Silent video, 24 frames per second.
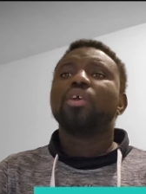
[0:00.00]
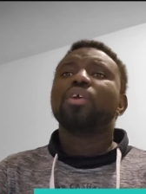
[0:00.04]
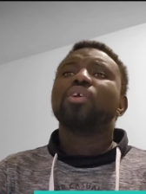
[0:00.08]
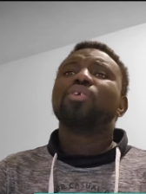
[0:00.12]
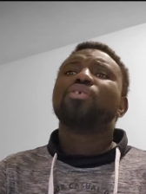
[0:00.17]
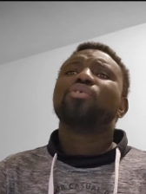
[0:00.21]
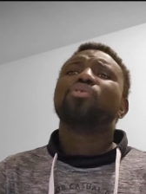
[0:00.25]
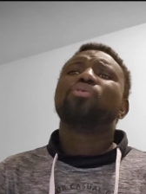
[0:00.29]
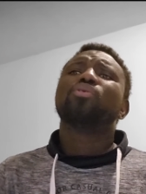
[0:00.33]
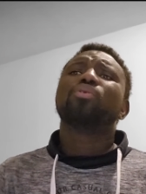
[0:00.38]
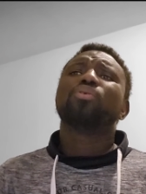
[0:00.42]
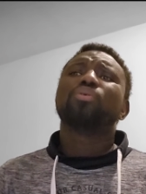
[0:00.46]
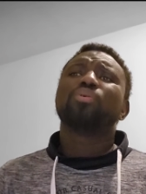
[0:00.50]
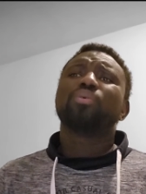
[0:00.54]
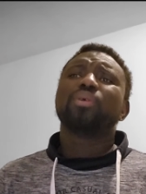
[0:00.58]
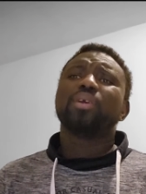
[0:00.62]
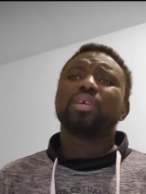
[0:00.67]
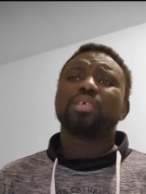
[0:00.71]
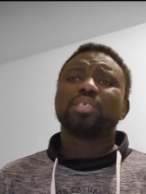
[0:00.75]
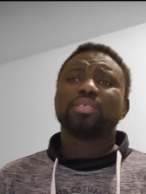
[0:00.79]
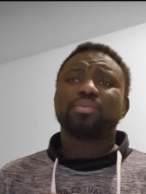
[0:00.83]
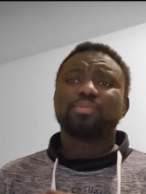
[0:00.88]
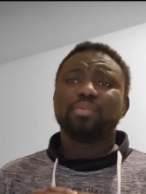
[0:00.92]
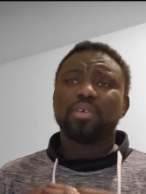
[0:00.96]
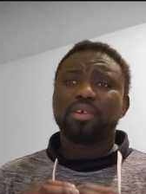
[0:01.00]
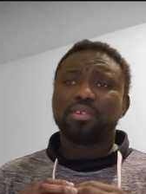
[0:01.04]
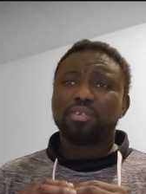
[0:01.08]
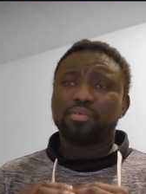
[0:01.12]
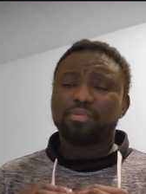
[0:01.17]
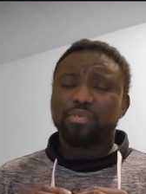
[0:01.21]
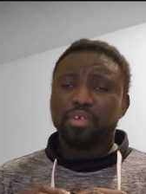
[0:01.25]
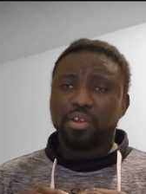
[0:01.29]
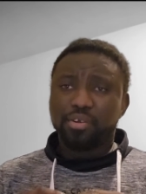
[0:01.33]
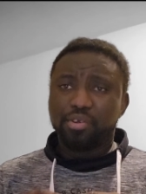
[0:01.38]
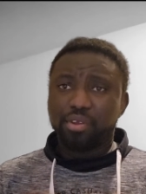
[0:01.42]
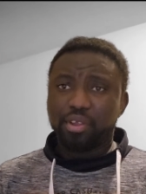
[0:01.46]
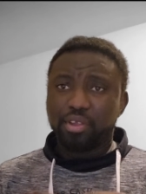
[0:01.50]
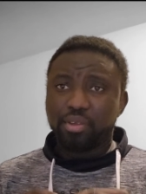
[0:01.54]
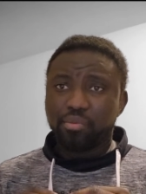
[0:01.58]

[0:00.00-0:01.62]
It's very, very